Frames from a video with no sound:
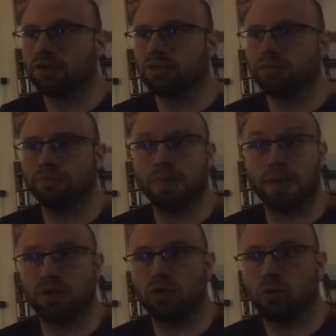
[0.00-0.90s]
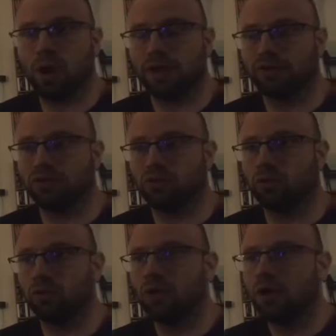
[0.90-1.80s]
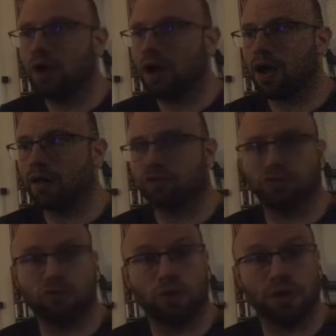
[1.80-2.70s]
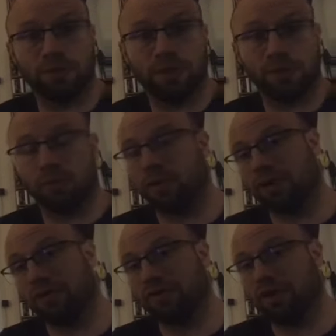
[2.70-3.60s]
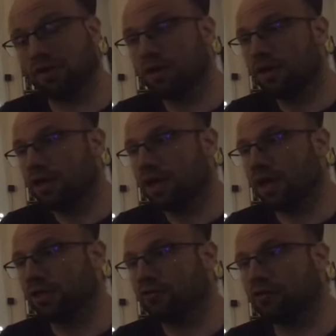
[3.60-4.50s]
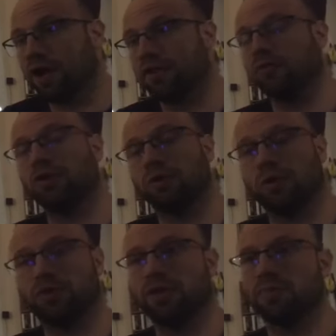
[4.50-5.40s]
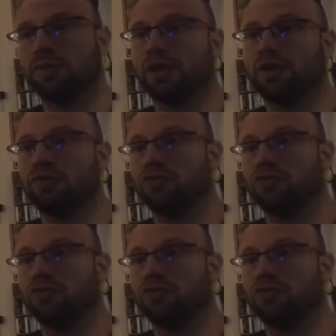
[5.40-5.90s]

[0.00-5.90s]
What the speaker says: Maybe you want to just join the big boys and try to do your own thing because